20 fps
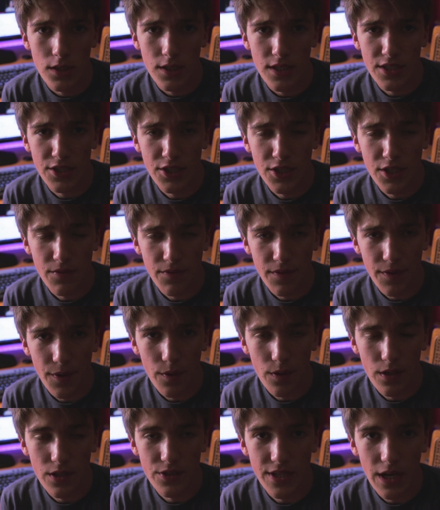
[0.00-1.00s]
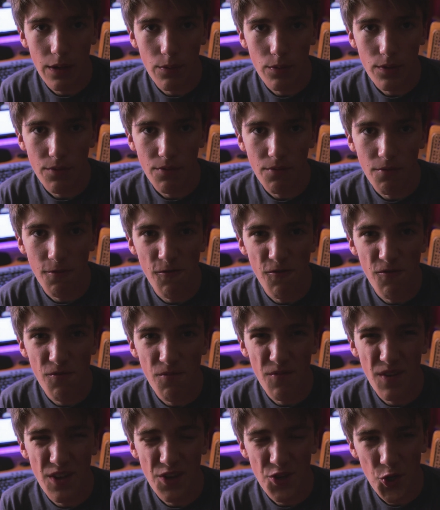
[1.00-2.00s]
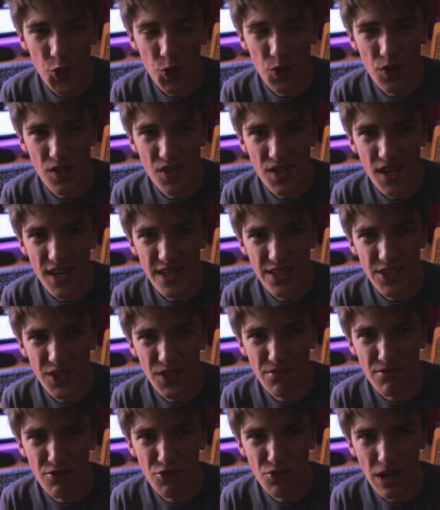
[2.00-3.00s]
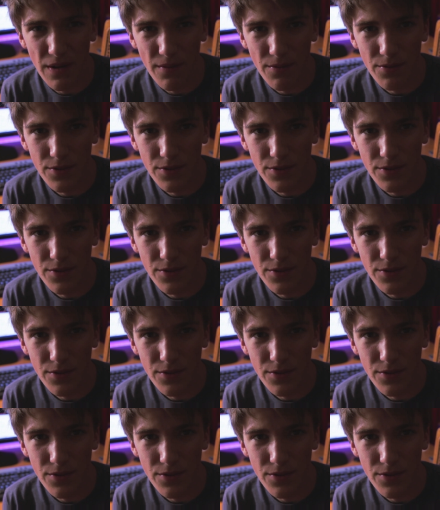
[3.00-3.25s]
It's a good video lens. I wouldn't venture to say it's good for travel